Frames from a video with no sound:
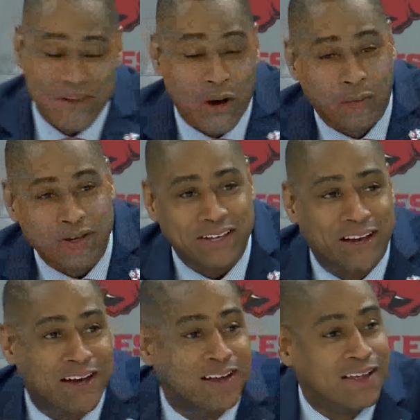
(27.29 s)
no, we,
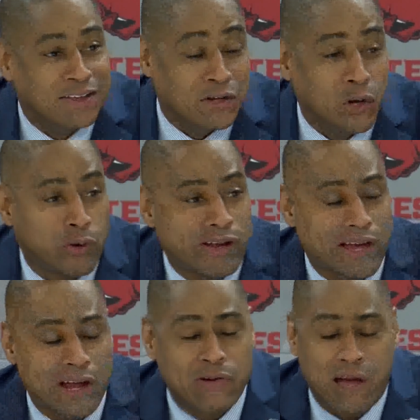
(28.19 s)
uh, you know what?
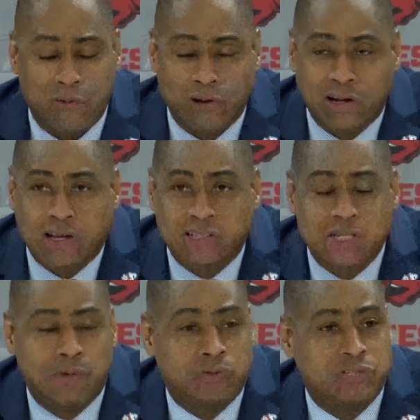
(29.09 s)
I, I really liked
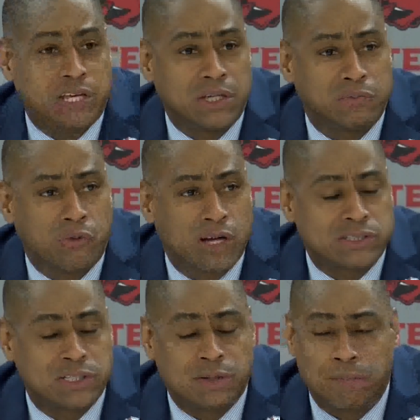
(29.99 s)
him on tape,
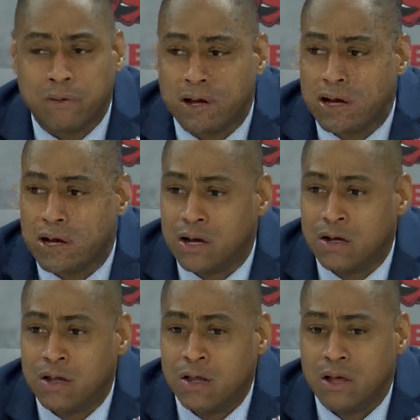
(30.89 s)
watching him uh,
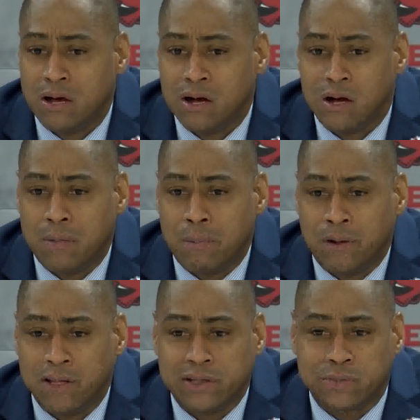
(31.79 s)
uh,
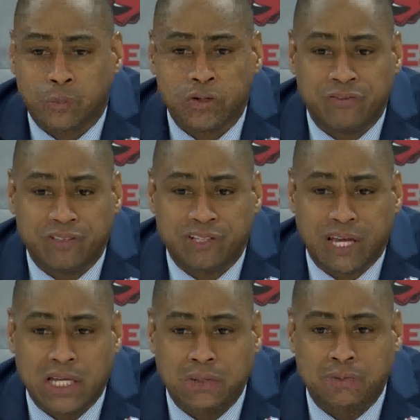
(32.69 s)
plays previous
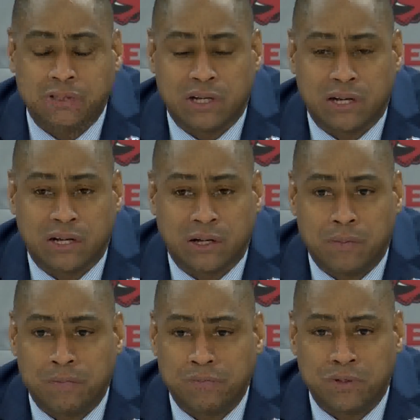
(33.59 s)
games.
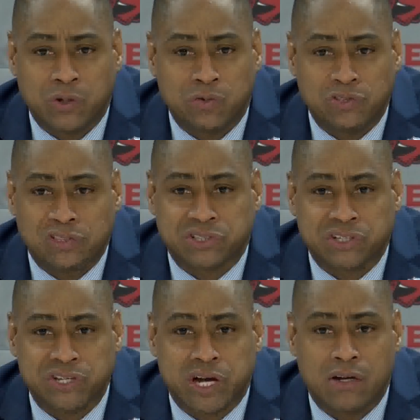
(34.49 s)
Um, you know, just a
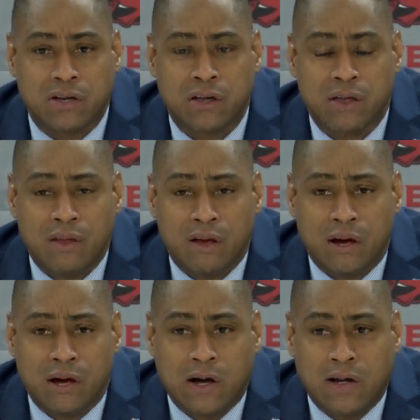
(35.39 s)
young,
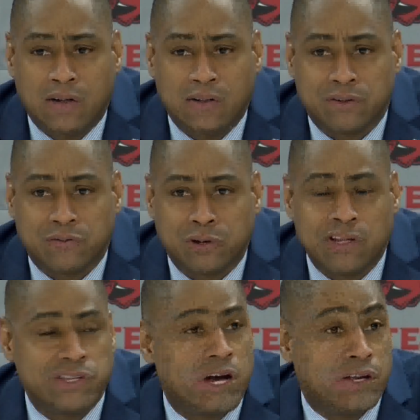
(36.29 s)
uh, really
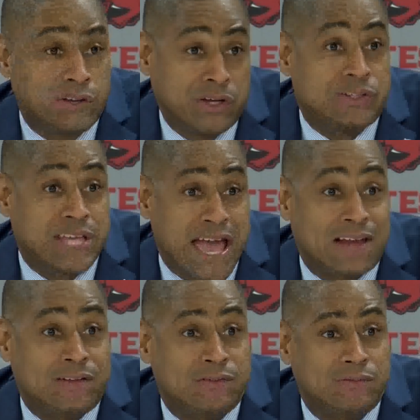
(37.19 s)
young, good
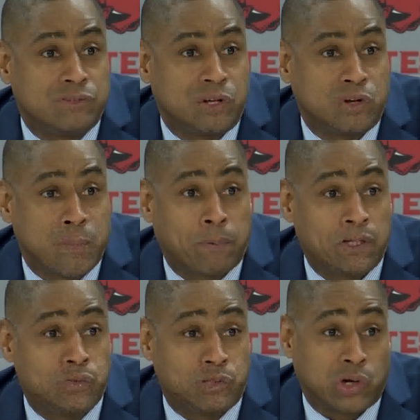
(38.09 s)
talent. You know, that
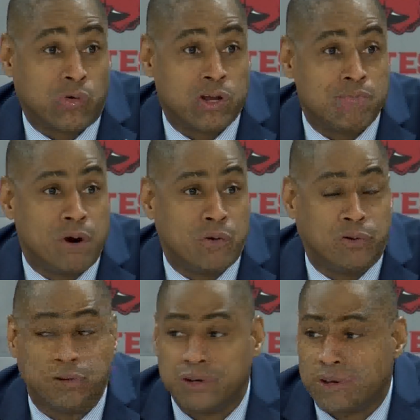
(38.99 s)
plays with a great
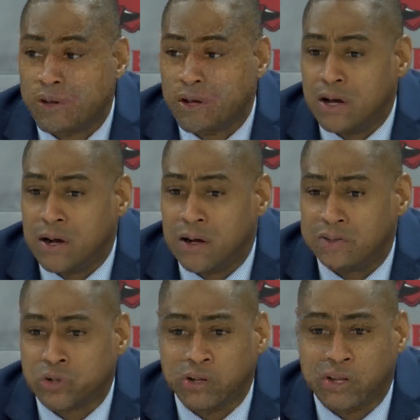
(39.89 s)
motor. Uh,
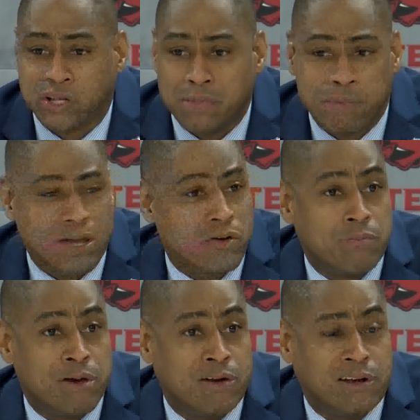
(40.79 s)
it's only going to get better and
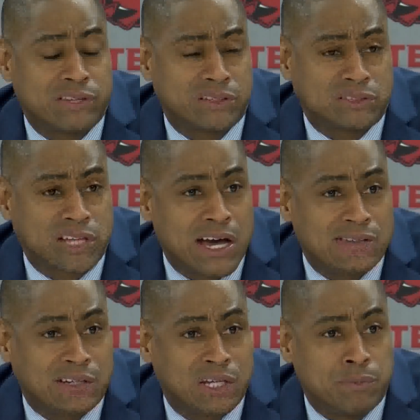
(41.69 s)
better. I think the sky's
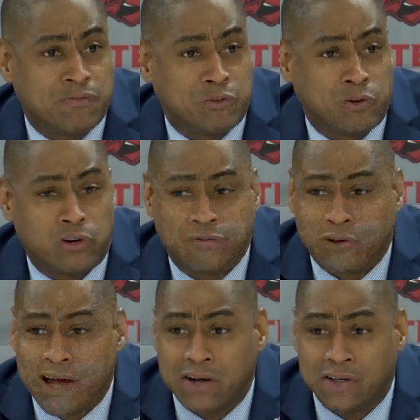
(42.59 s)
the limit for, for
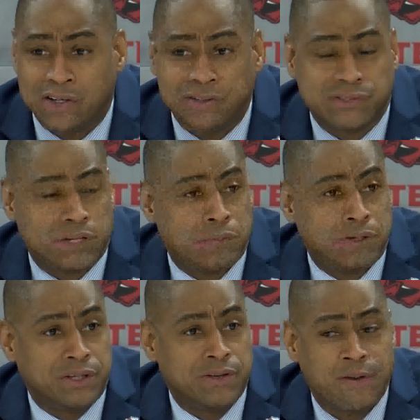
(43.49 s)
how good he's going to
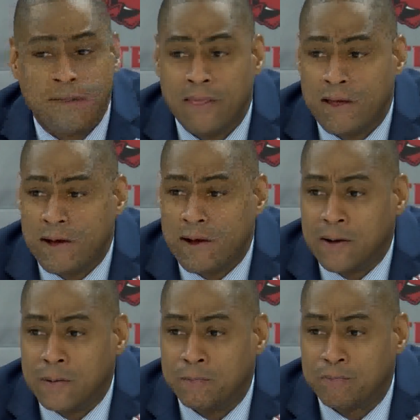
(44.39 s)
be.
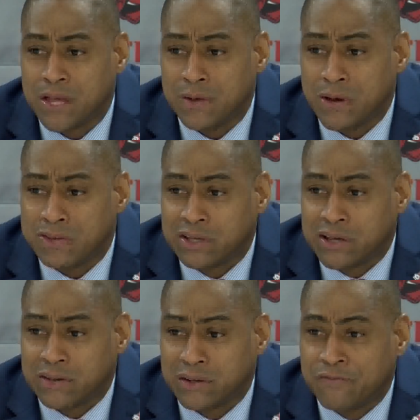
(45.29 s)
Um, I know. I think
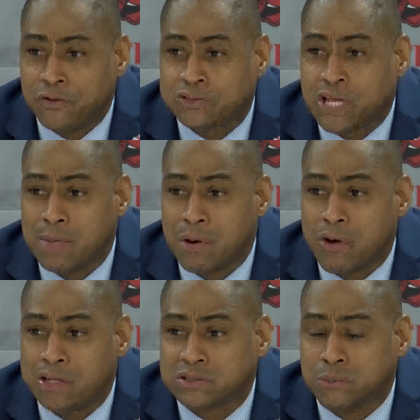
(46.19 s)
after the first game I
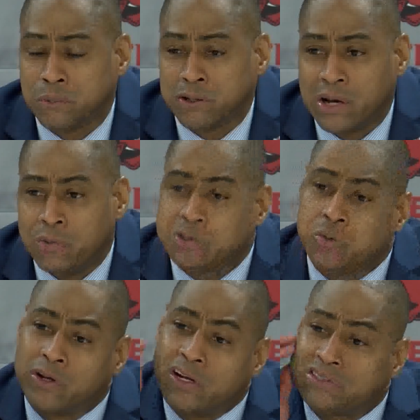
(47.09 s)
watched him play, I went to
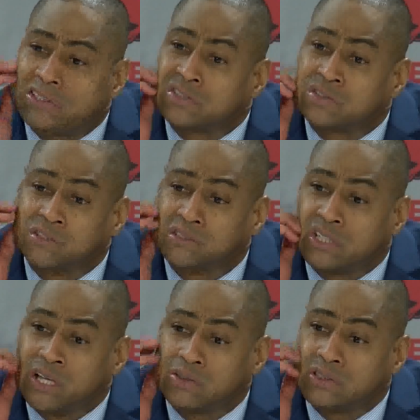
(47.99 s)
one of our assistants and
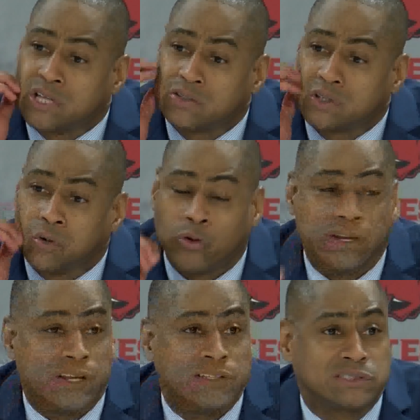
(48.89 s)
said, "That's that's a
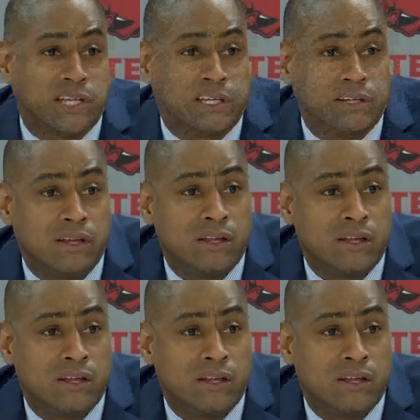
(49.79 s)
great in-state